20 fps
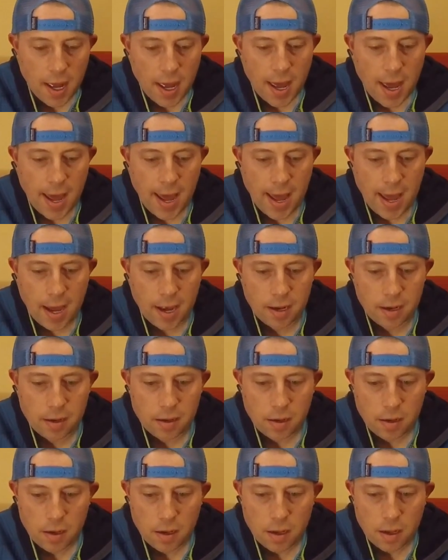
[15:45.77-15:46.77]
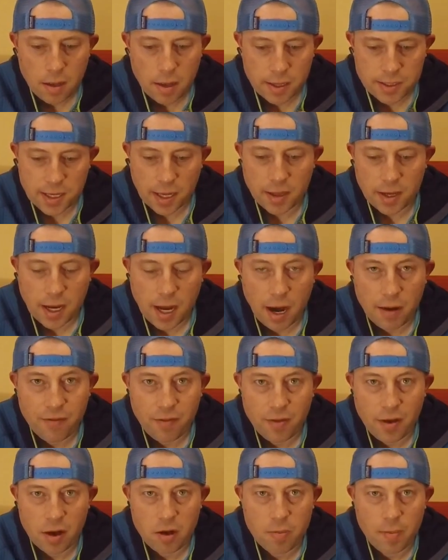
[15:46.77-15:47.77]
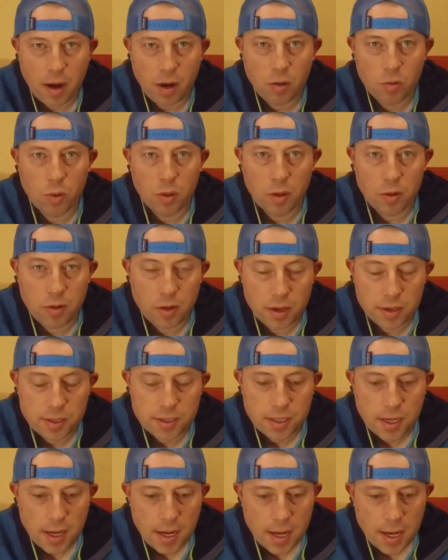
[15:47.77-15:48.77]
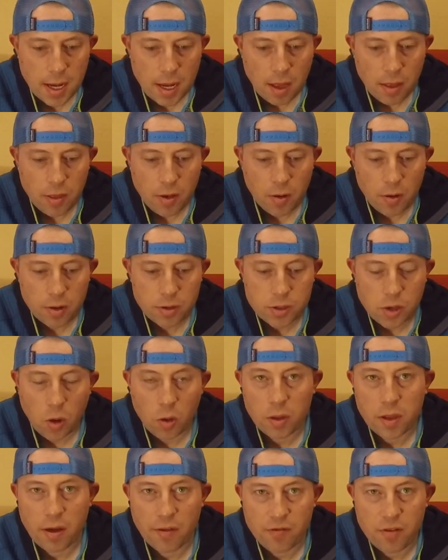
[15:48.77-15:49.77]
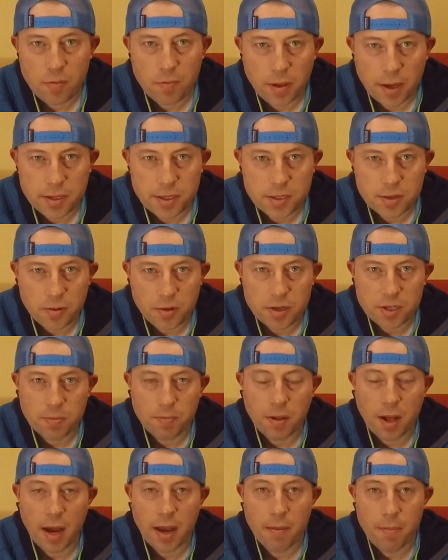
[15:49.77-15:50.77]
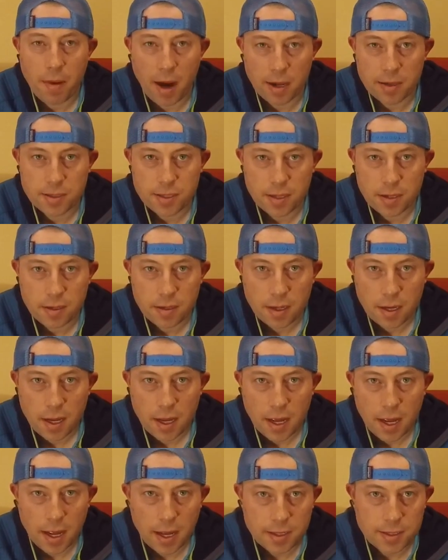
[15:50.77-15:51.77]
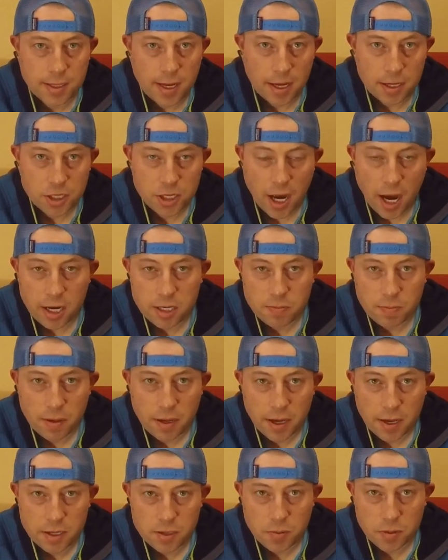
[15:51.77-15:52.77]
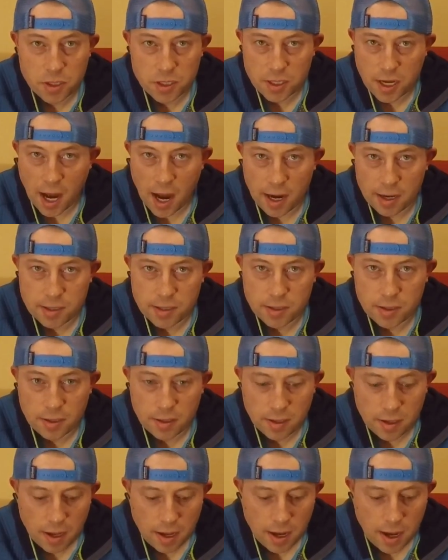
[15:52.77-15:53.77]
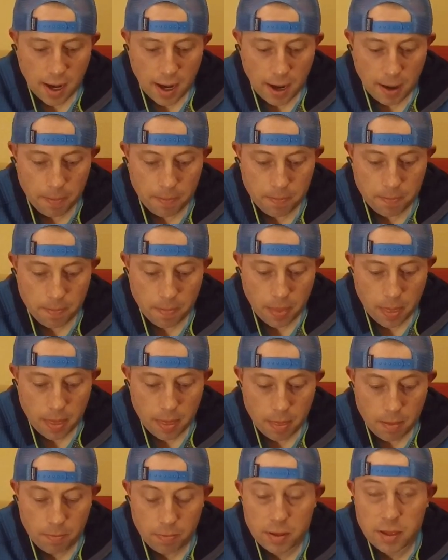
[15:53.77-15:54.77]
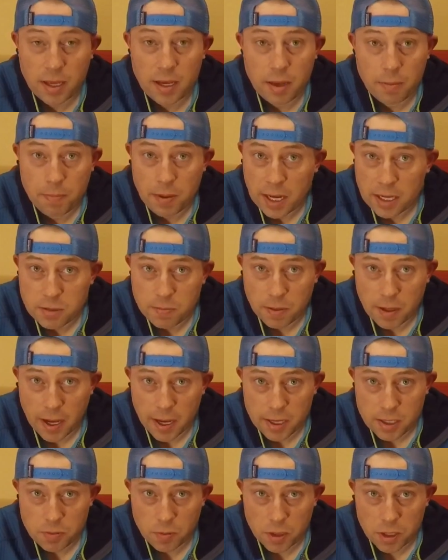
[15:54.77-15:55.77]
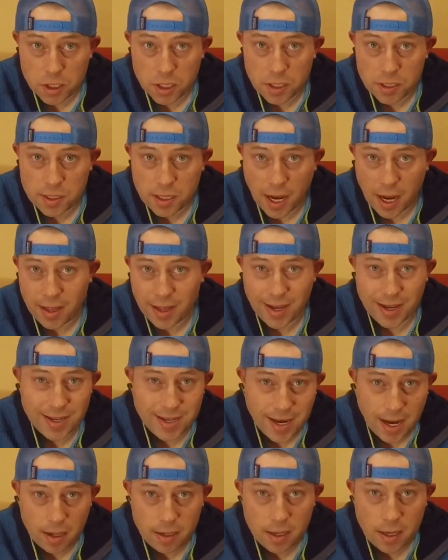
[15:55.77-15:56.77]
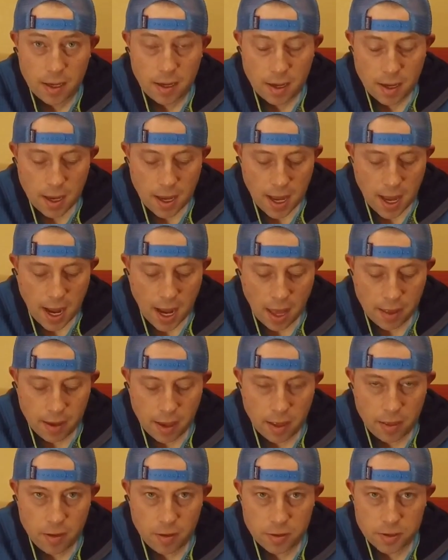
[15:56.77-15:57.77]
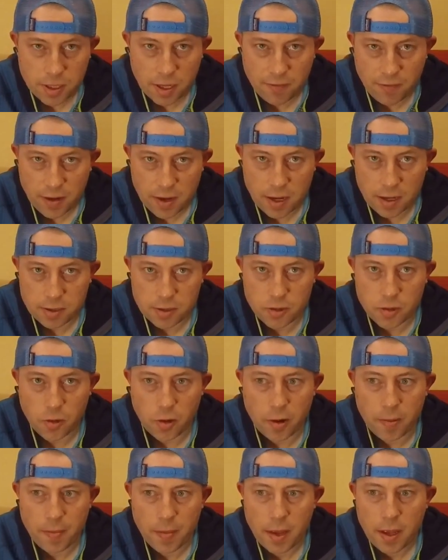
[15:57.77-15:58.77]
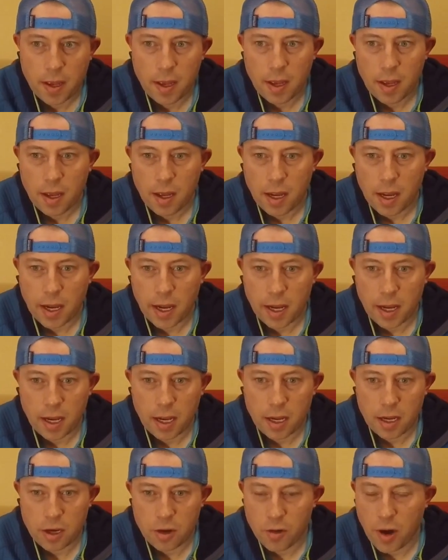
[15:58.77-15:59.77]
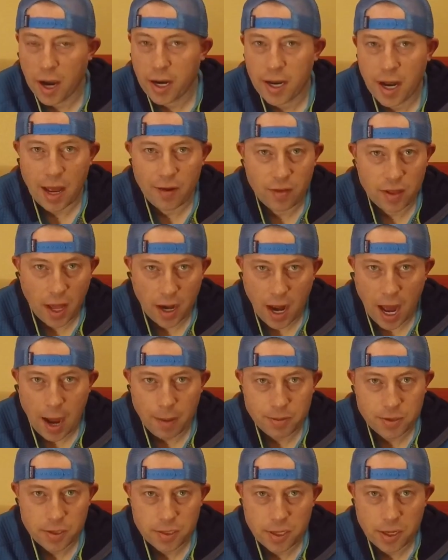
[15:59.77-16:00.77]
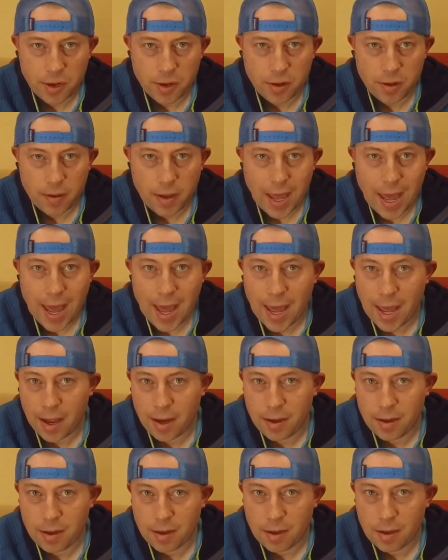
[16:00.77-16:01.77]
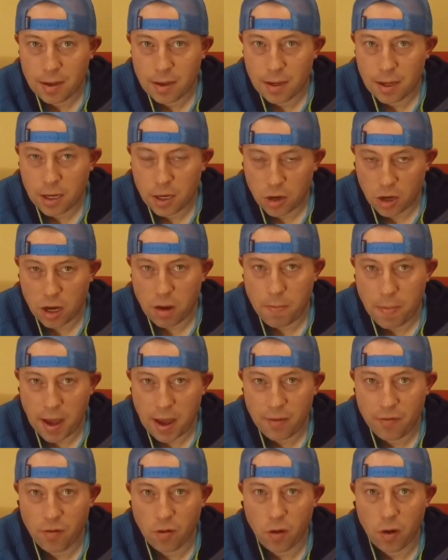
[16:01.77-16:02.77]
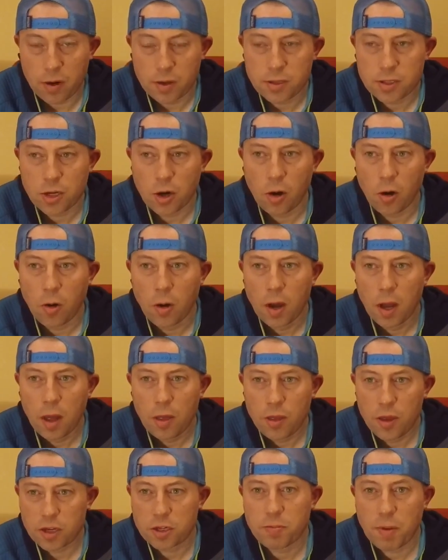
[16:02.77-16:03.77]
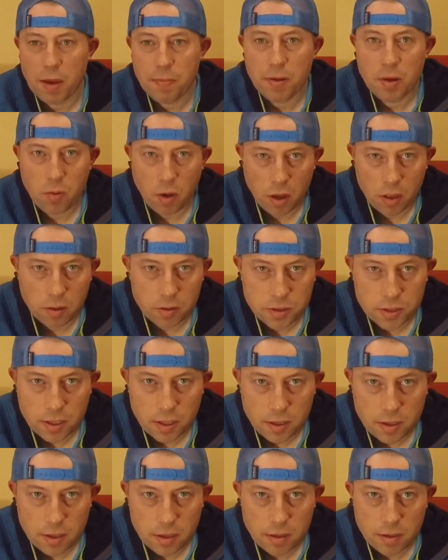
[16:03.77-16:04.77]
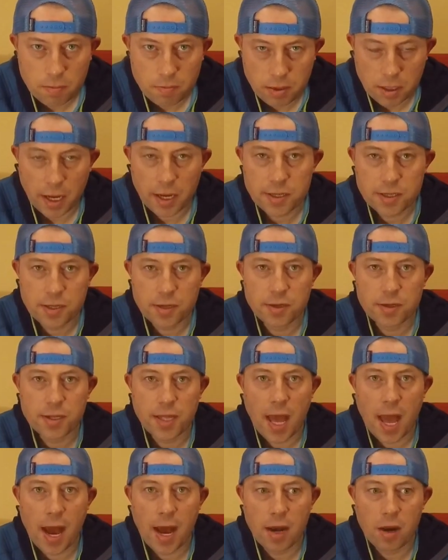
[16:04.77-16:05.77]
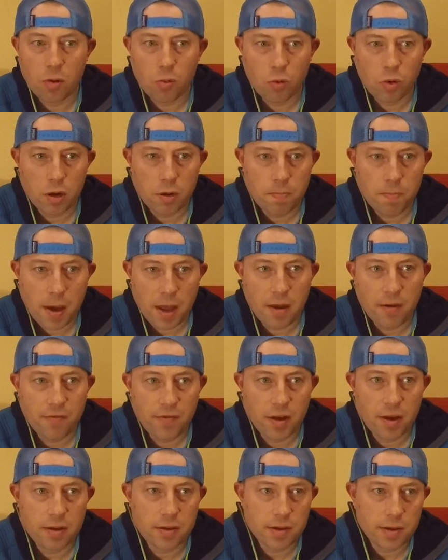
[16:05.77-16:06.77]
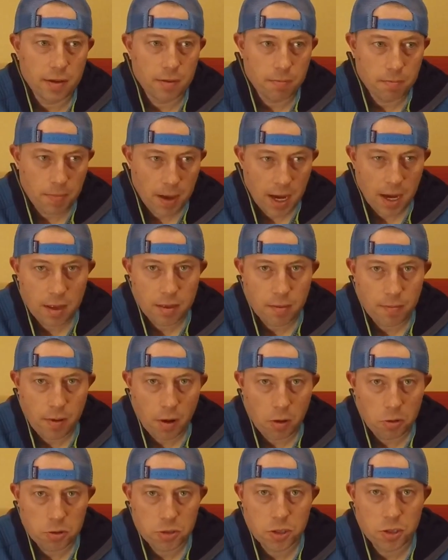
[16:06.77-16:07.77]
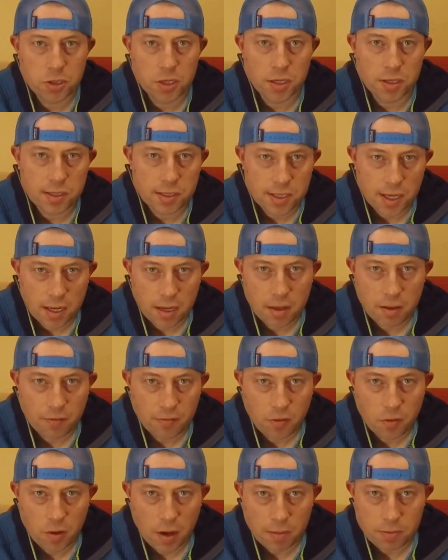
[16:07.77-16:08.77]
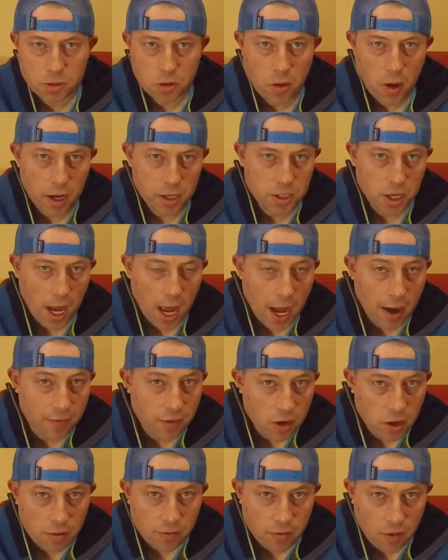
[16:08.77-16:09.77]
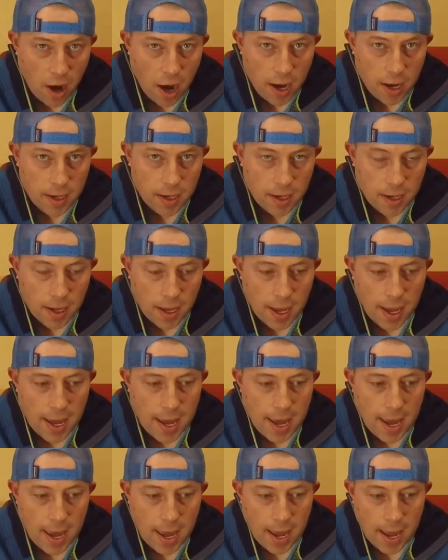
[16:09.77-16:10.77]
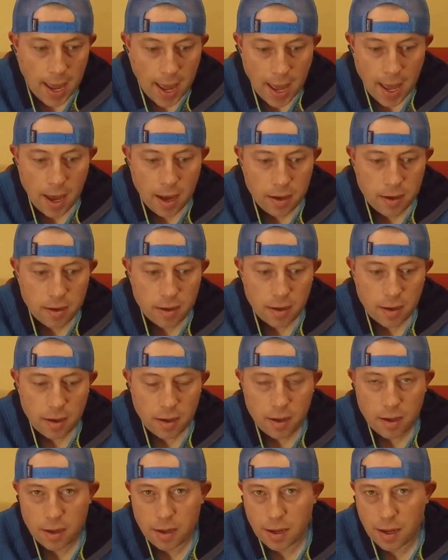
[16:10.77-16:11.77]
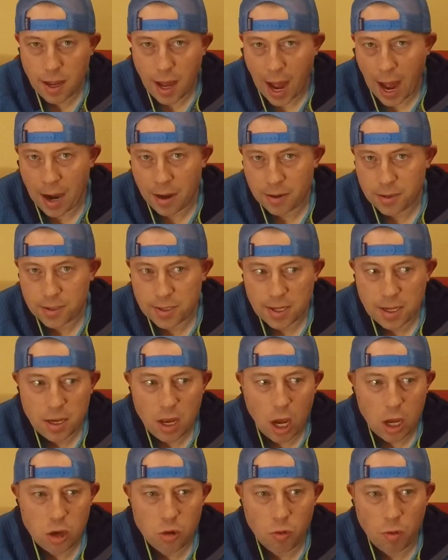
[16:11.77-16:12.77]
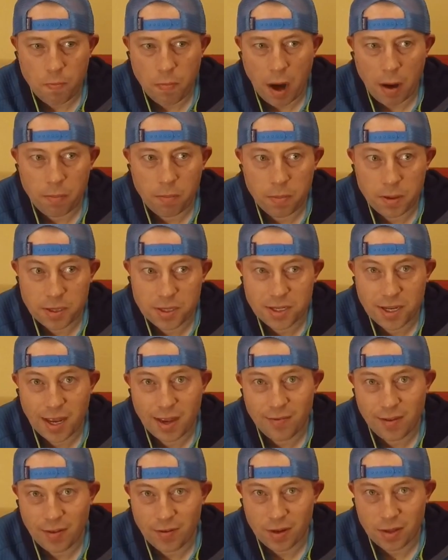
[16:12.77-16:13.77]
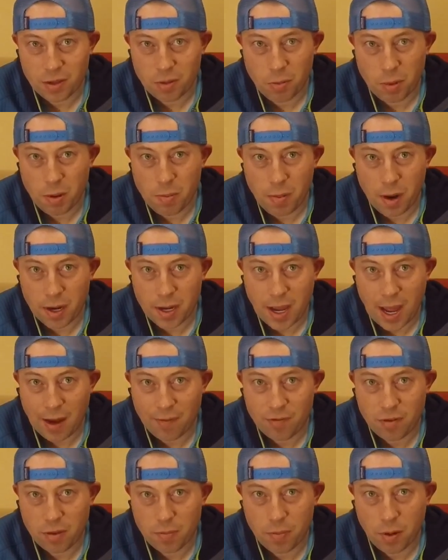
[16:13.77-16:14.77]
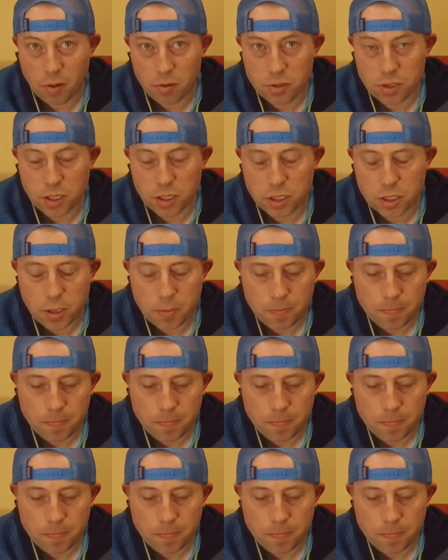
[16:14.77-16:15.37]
And it's on the cuff of the 100-mile wilderness. There is only a few places to resupply in Monson. It's at Shaw's Place, which is a hostel, Pete's Place, which is kind of like a deli, and then there's a convenience store. You're not going a lot of options here, and you're going to pay for it. So this might be one of those places that would benefit paying the postage and sending the food up so you actually have a good variety, and honestly, you would probably save even a little bit of money after the postage.